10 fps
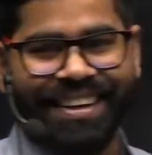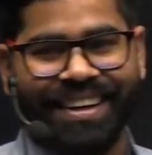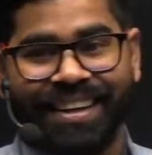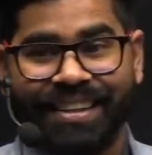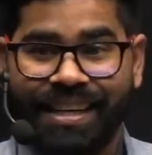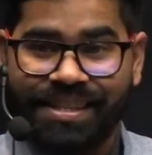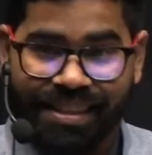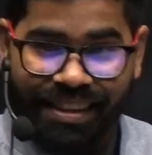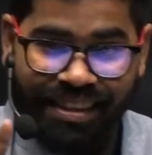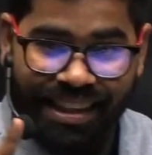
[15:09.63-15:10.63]
Yes,
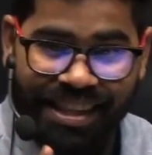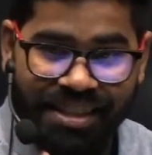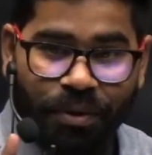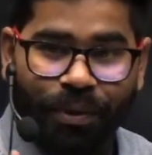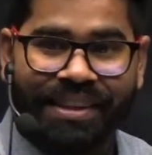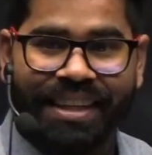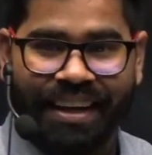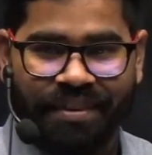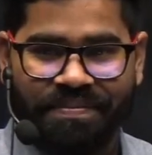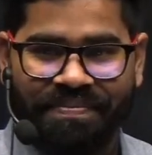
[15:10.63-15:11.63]
this is the one
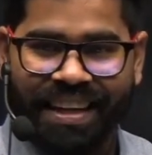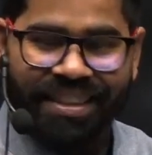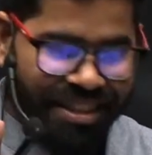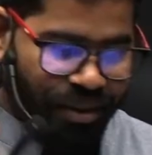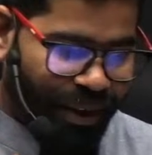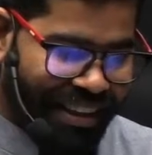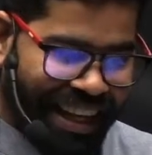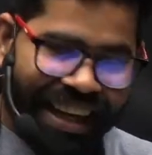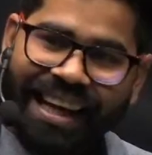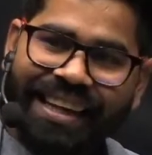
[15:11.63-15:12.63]
thing. This is the one
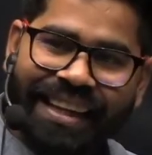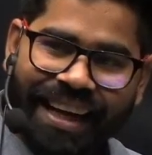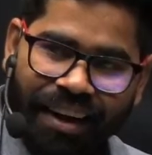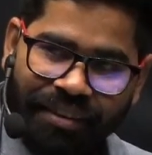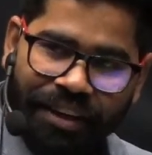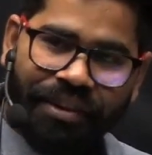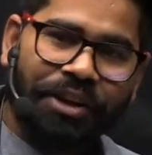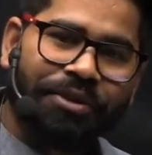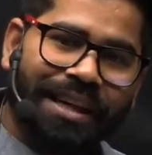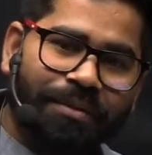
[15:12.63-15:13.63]
thing, like they have given
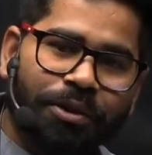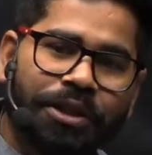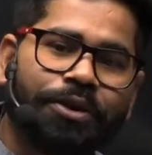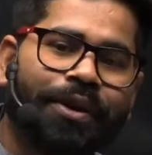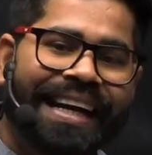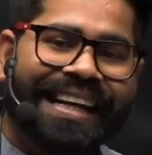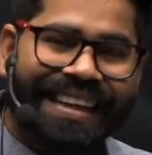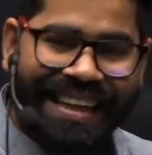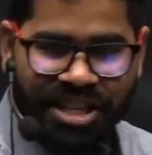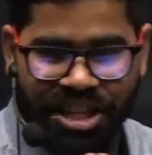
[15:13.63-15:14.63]
you WTO
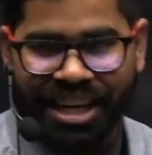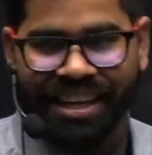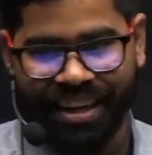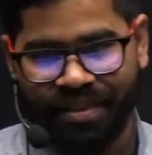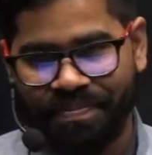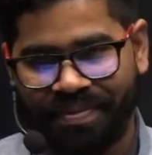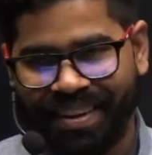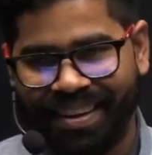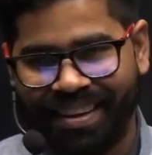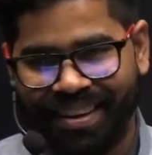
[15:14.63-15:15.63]
intentionally.
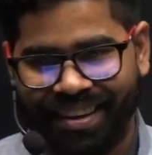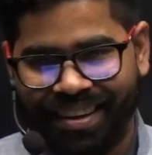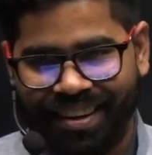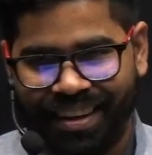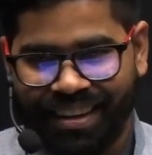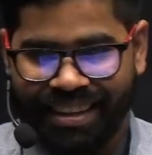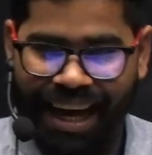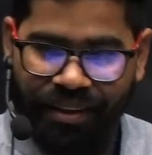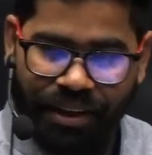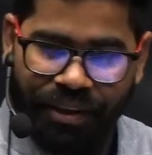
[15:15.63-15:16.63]
They
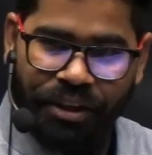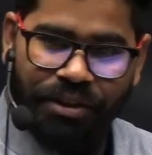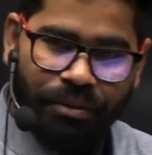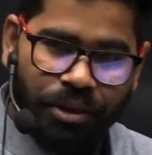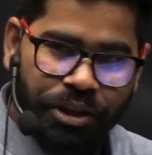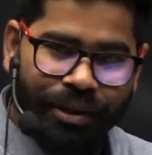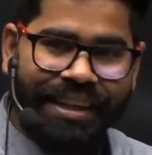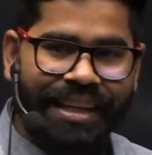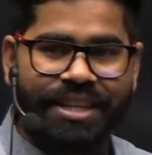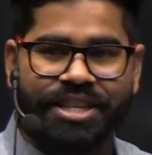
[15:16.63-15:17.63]
have given you WTO
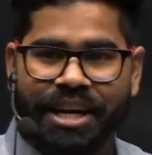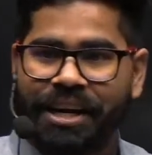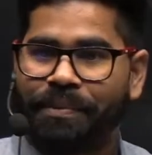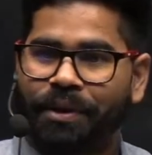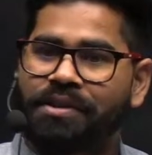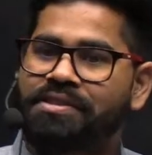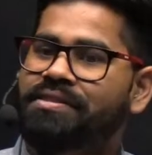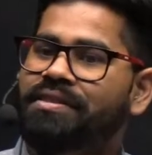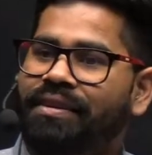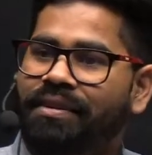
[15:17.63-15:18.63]
intentionally because
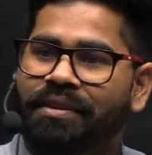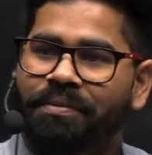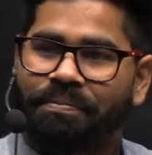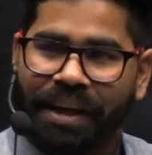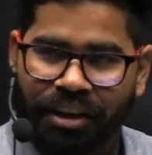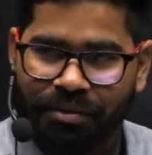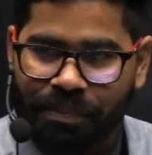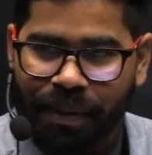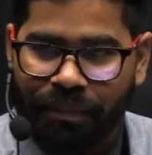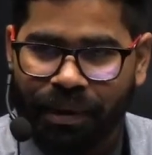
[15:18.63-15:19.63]
many of the
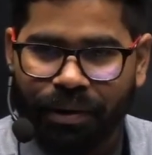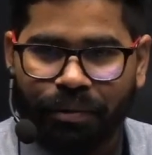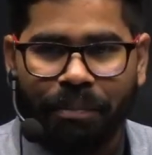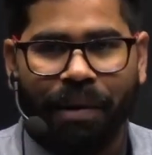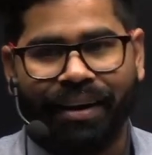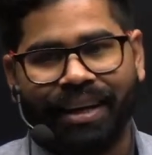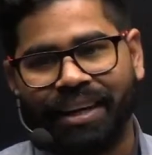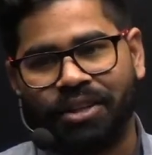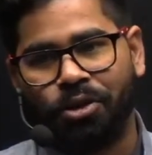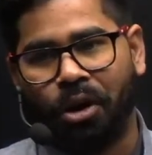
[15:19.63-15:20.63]
people will be marking
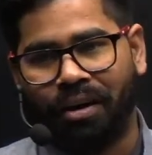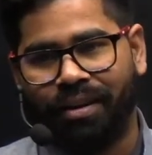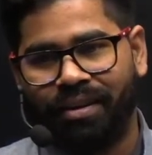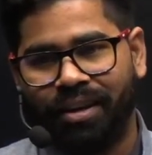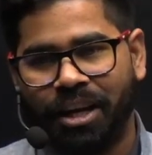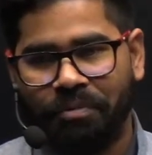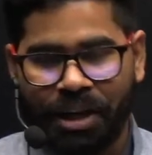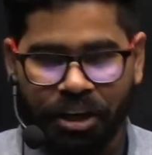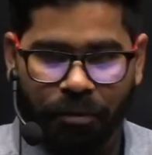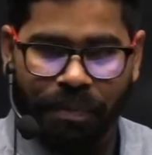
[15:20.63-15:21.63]
it wrong.
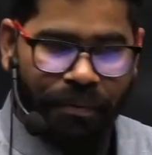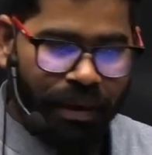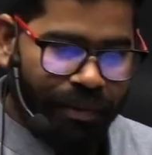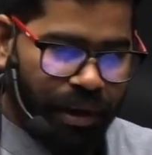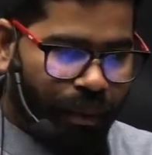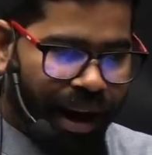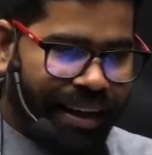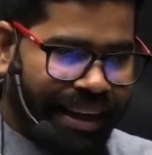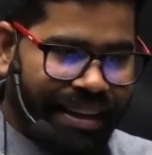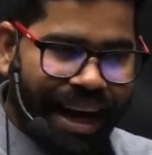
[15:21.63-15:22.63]
Many of people will mark
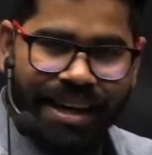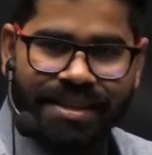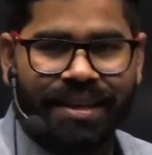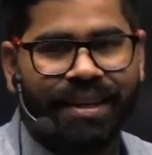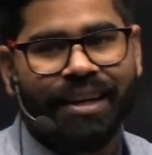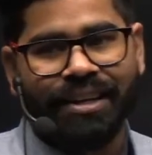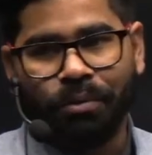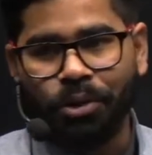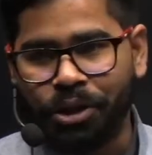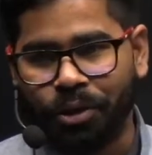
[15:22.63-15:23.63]
it as
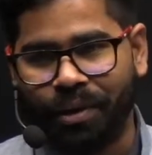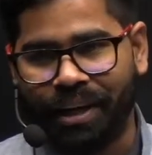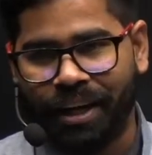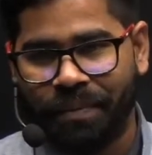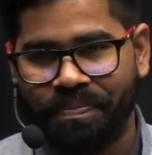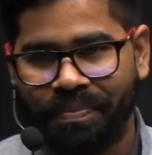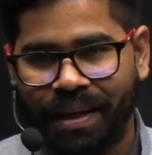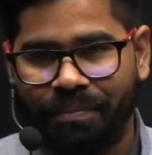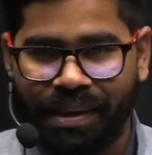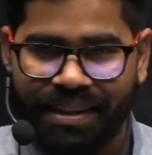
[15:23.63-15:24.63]
WTO only.
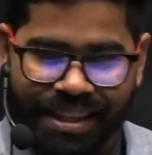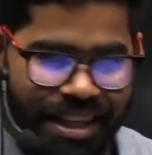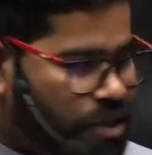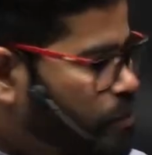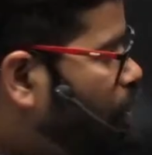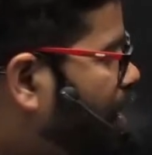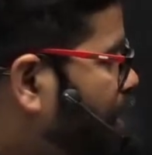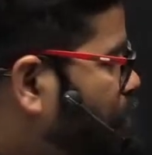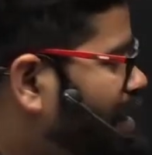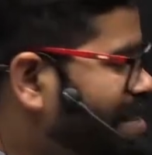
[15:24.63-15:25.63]
But this is for
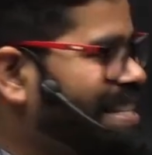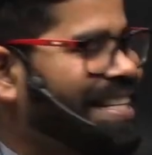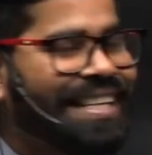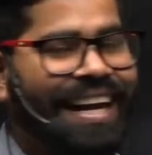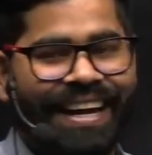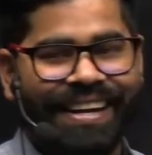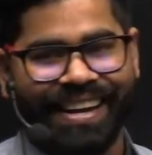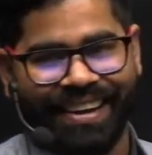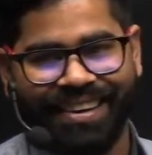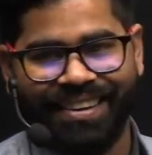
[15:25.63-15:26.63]

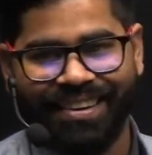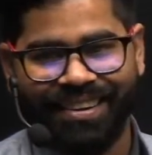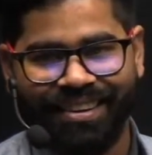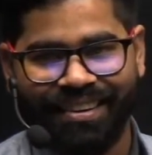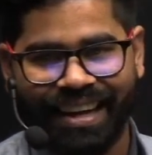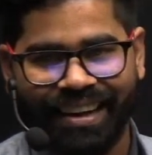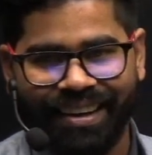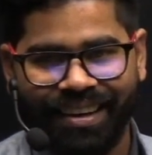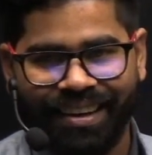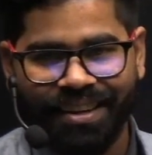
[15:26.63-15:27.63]
UNCTAD. Okay,
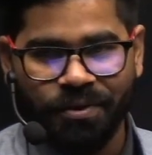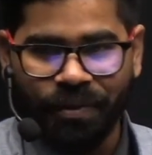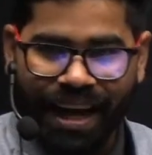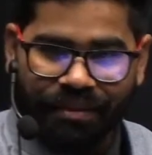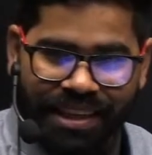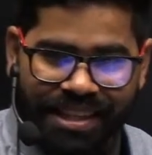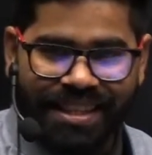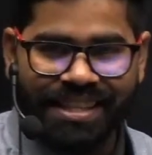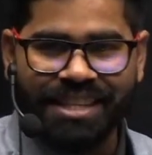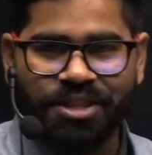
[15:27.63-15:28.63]
we have
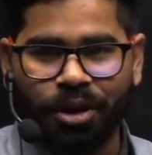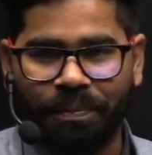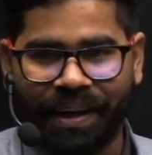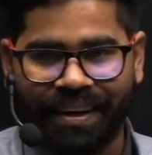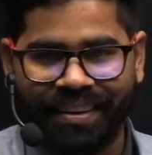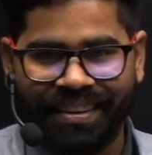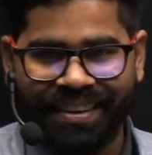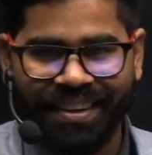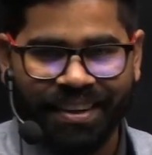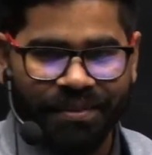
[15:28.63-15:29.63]
discussed this topic.
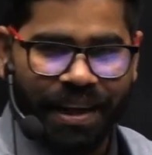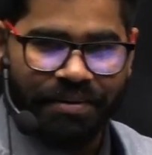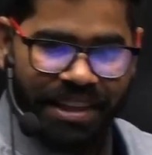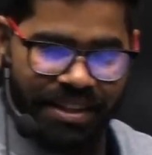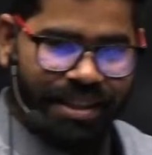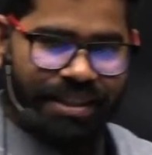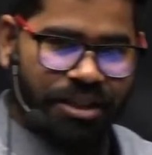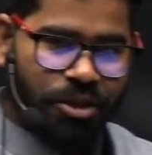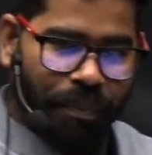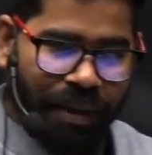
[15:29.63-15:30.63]
We have discussed this
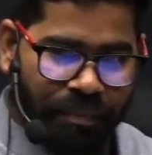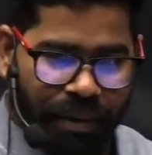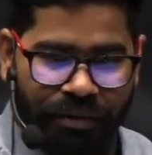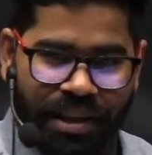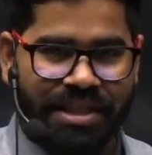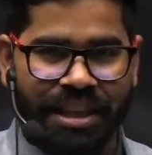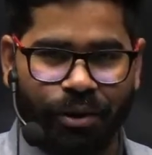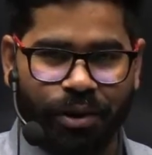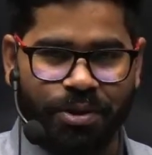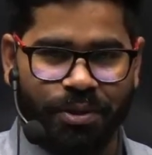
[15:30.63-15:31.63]
topic previously
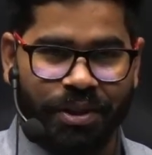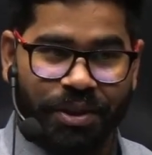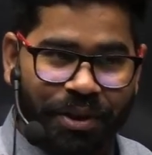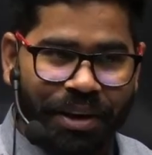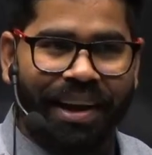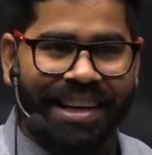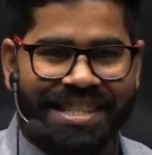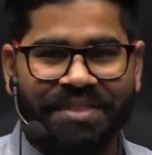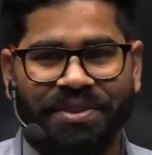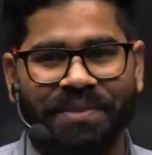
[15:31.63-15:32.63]
also. Do revise
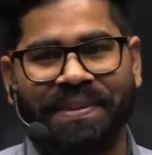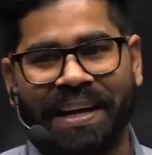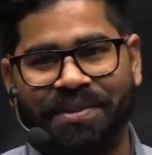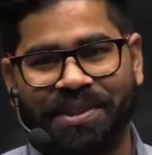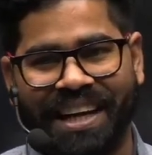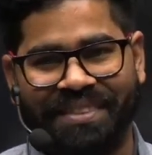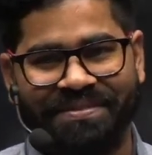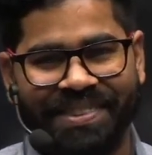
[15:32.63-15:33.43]
them from time to time.